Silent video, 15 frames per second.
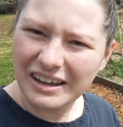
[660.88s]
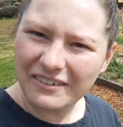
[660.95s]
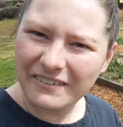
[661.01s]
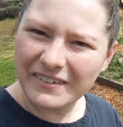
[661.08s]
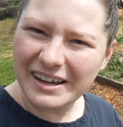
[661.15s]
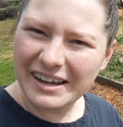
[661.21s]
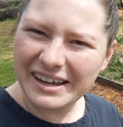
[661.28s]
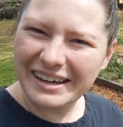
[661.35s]

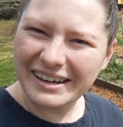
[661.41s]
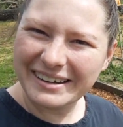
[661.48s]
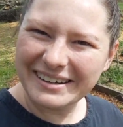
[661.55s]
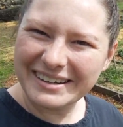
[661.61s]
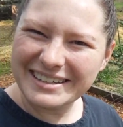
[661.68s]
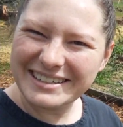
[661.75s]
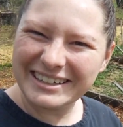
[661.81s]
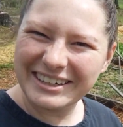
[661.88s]
1,
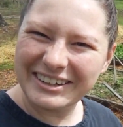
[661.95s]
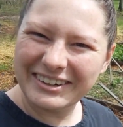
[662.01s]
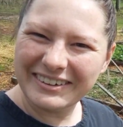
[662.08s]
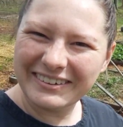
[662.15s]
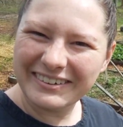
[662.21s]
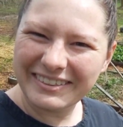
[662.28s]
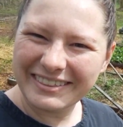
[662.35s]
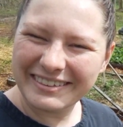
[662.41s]

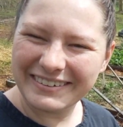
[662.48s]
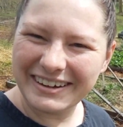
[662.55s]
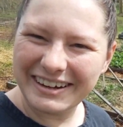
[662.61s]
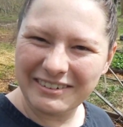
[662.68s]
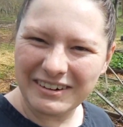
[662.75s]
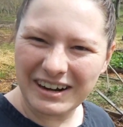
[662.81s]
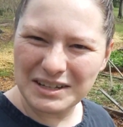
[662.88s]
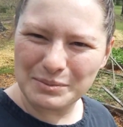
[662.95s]
2, 3
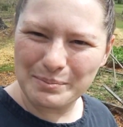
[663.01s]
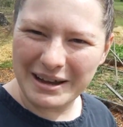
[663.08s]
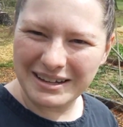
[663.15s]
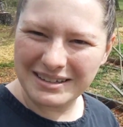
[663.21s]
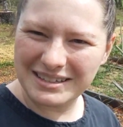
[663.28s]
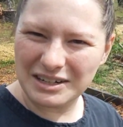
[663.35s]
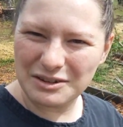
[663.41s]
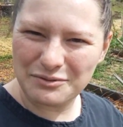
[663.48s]
raised
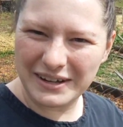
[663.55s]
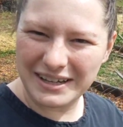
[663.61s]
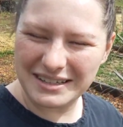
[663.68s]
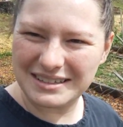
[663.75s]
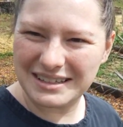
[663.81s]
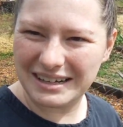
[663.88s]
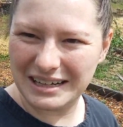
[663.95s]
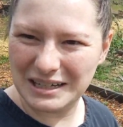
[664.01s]
beds and a fence
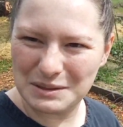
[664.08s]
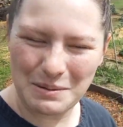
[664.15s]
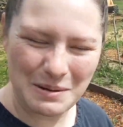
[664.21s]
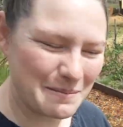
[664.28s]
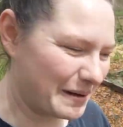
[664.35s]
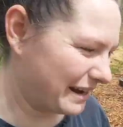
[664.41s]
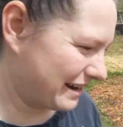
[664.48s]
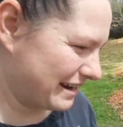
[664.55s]
that needs put
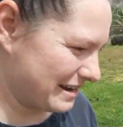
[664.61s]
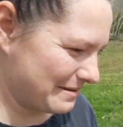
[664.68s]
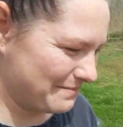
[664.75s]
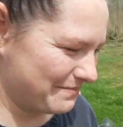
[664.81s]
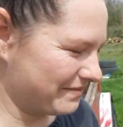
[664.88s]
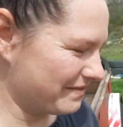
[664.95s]
back up.